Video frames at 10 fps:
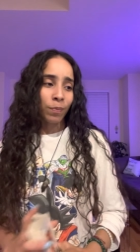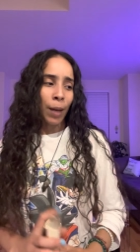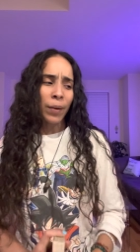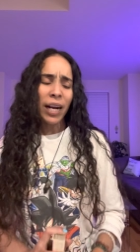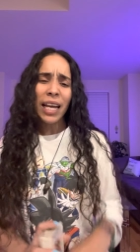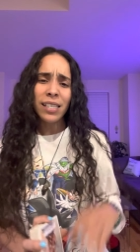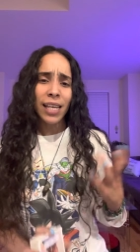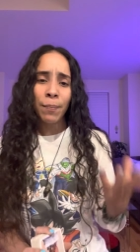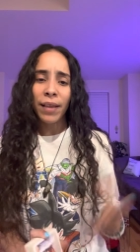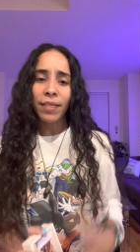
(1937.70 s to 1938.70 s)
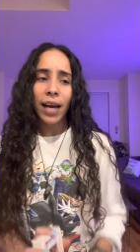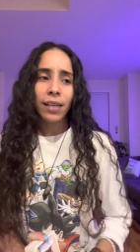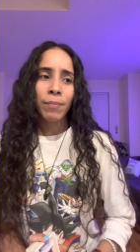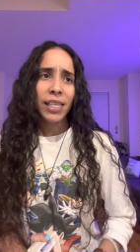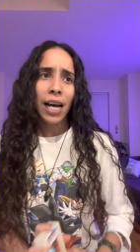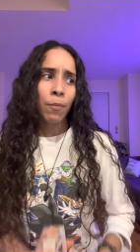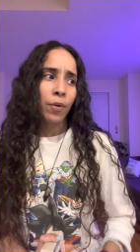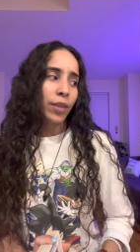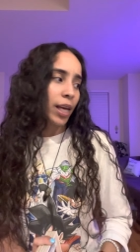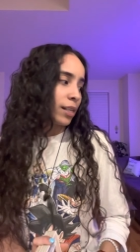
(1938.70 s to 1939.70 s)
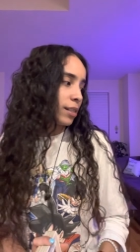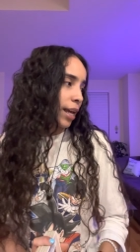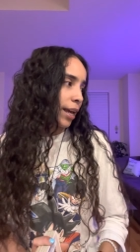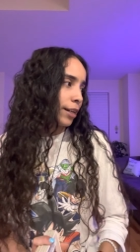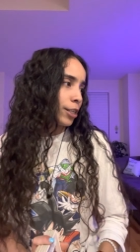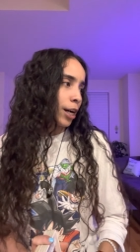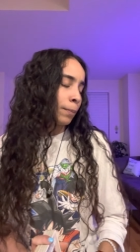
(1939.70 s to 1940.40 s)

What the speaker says: But I like to take my time with things, and